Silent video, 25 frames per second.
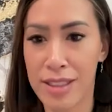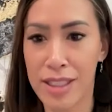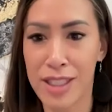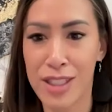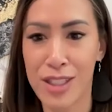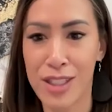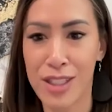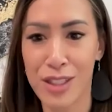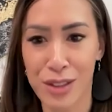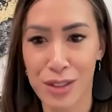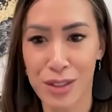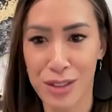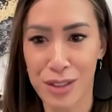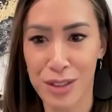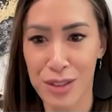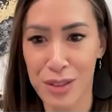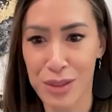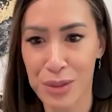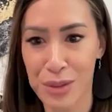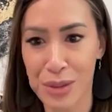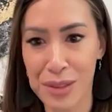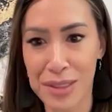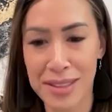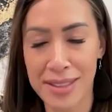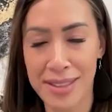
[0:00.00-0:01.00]
t-shirts and
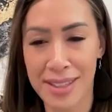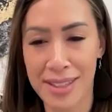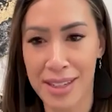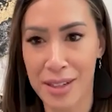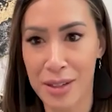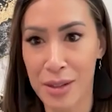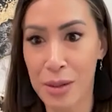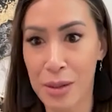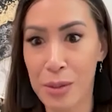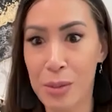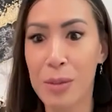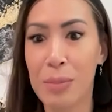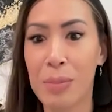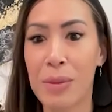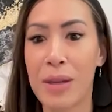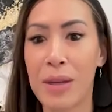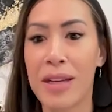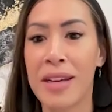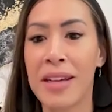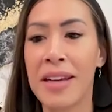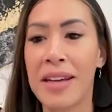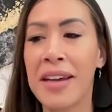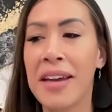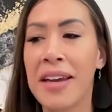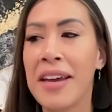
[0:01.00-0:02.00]
shorts, and you would
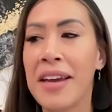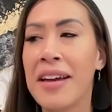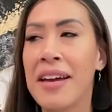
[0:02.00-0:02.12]
be